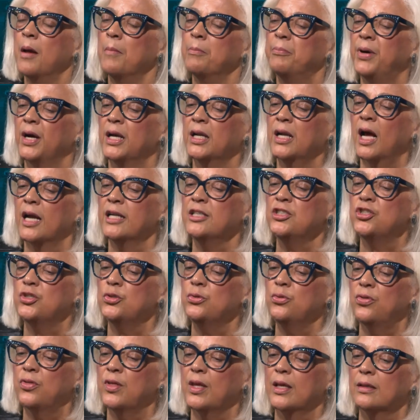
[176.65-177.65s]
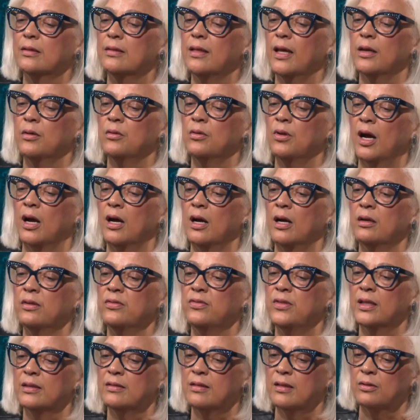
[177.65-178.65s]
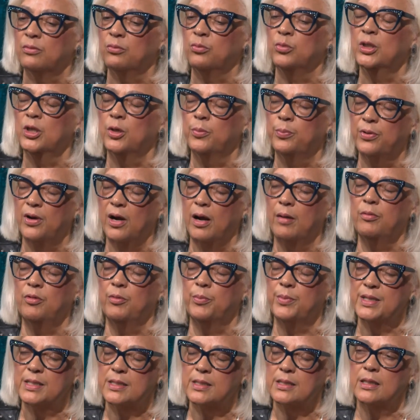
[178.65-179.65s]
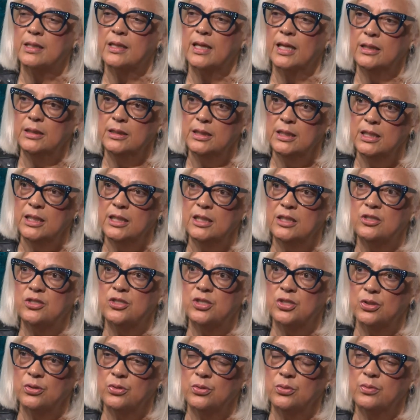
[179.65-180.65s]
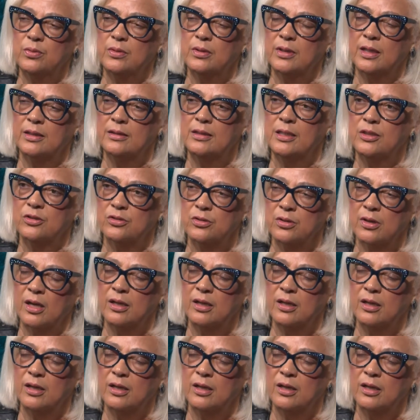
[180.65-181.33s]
But I do think that that the real problem is that they need to adhere,